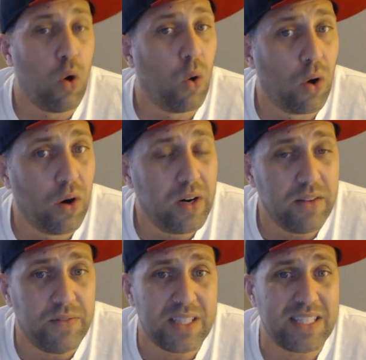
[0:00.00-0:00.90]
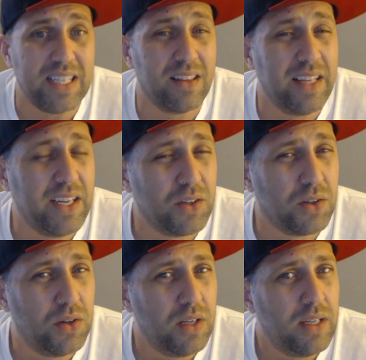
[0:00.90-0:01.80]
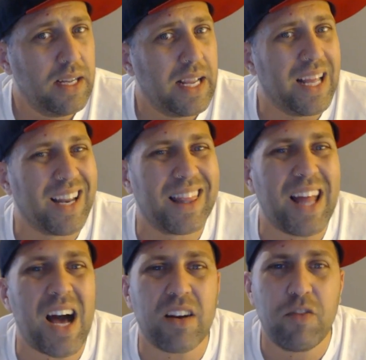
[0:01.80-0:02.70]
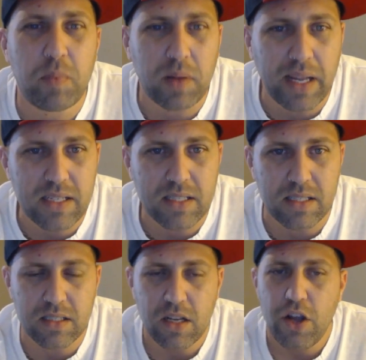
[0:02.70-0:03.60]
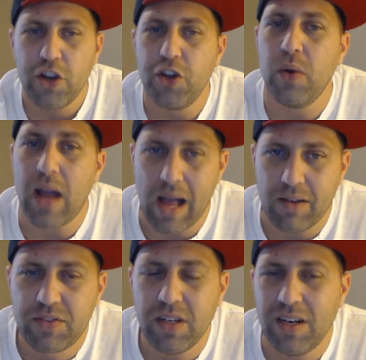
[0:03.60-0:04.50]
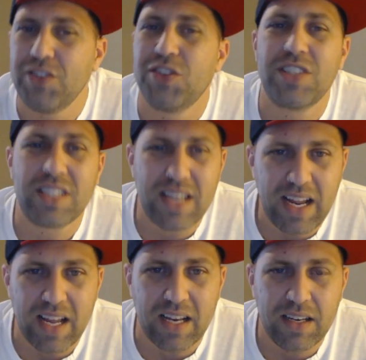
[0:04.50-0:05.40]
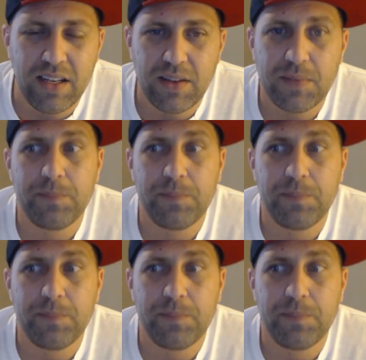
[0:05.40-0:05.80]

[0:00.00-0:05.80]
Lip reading: or if it's illegal in a lot of places, you have to understand